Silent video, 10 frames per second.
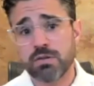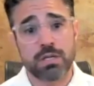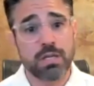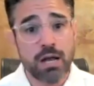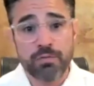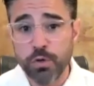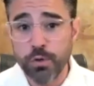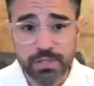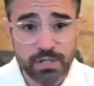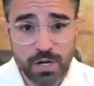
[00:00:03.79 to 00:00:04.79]
There's a lot of
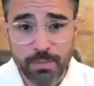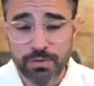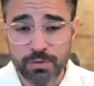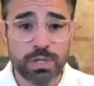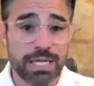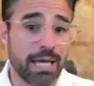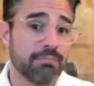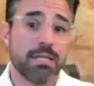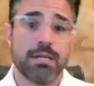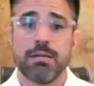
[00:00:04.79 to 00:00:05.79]
hoops to jump through to get